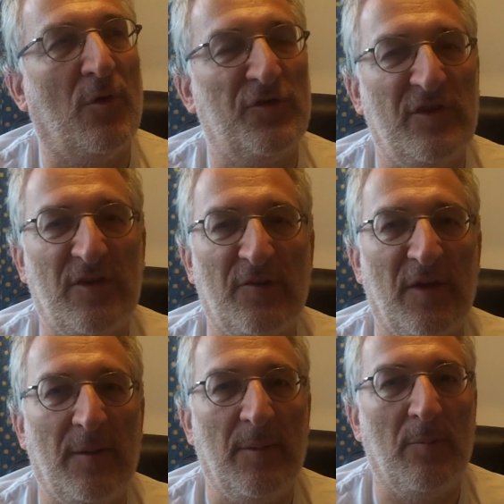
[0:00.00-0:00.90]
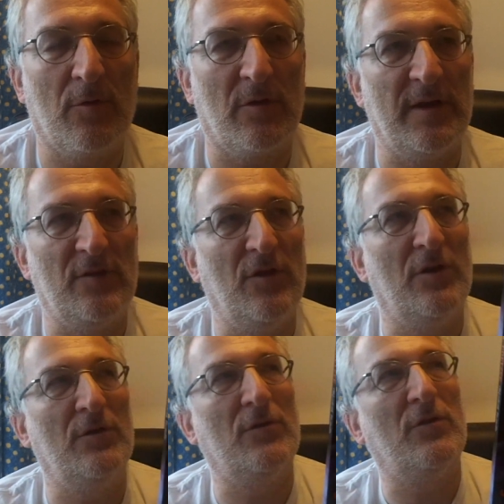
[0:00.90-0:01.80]
what she did for him in modelling
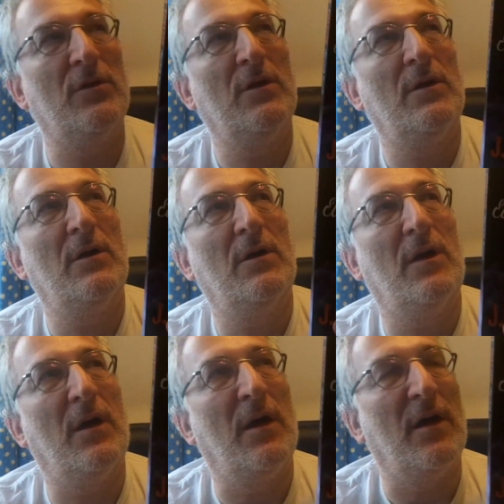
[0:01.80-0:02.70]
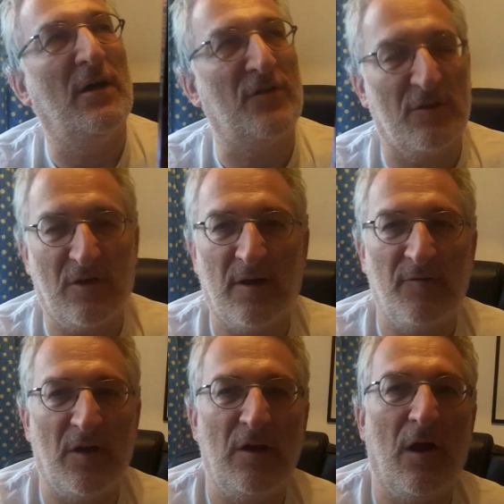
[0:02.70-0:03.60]
nude, as a kind
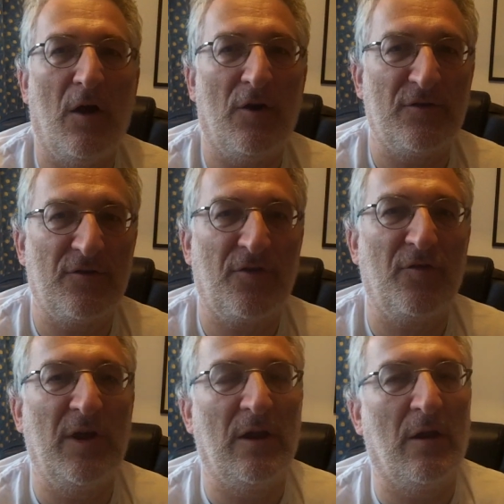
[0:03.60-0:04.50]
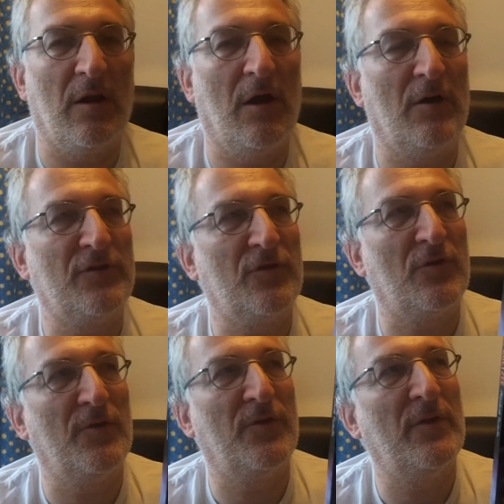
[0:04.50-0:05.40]
of a last thrill, a last
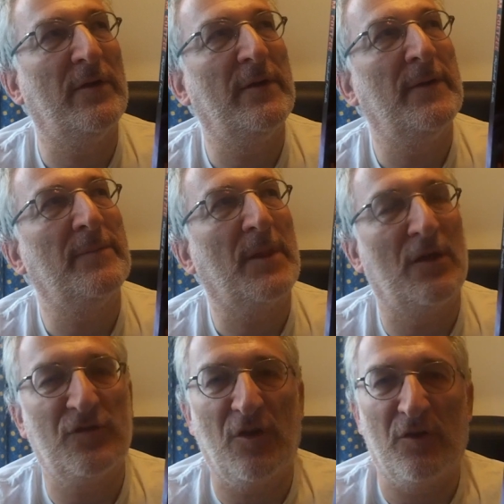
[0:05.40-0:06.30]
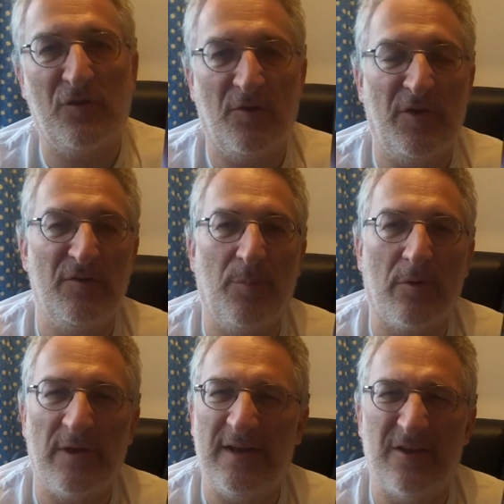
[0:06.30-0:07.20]
sort of assertion of his
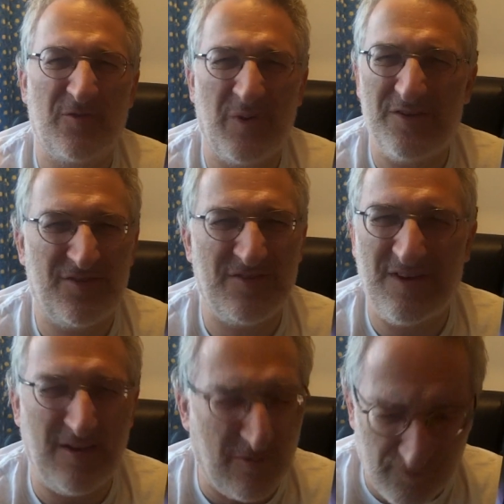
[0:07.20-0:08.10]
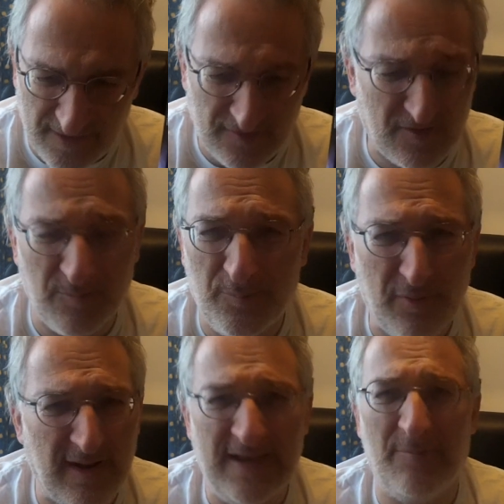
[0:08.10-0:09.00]
bodiliness, which read as
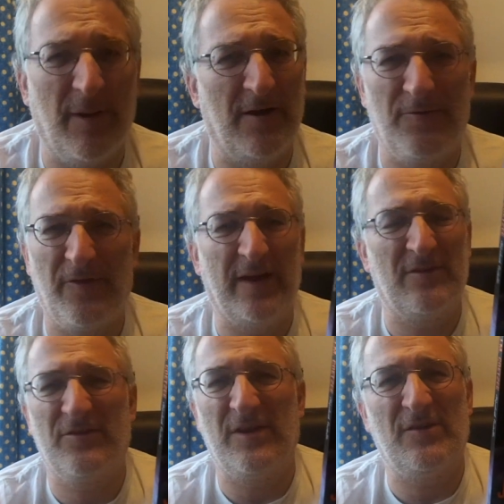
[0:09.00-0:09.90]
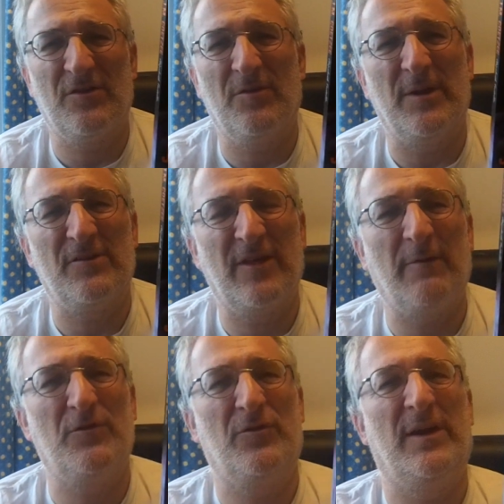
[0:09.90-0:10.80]
complete male fantasy to me. So
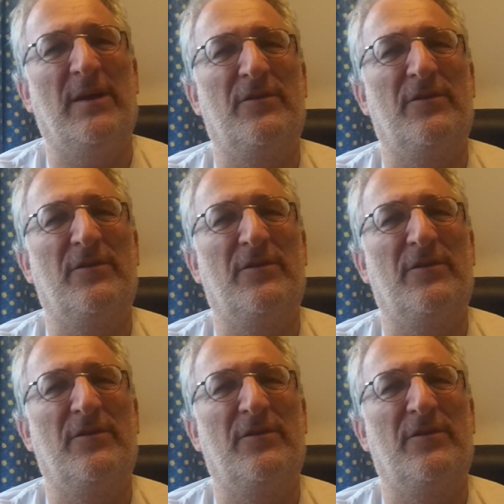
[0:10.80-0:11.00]
that was really